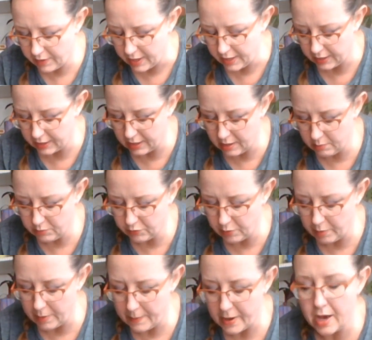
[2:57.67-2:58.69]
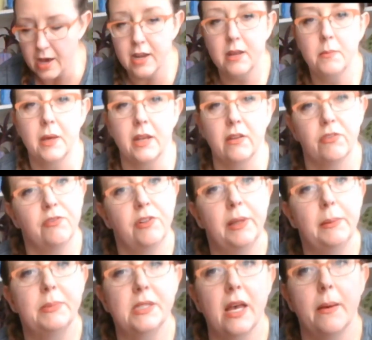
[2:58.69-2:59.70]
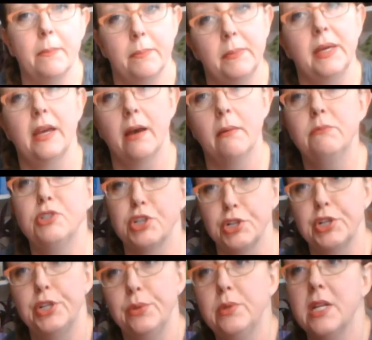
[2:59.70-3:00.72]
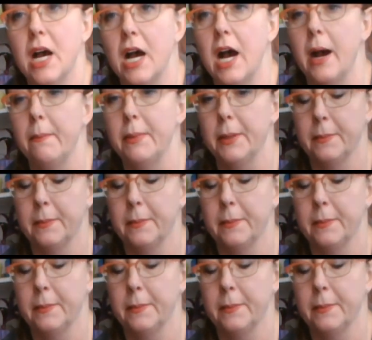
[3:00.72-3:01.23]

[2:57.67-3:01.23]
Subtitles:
kind of comes from the bottom and it flips up and becomes your new top.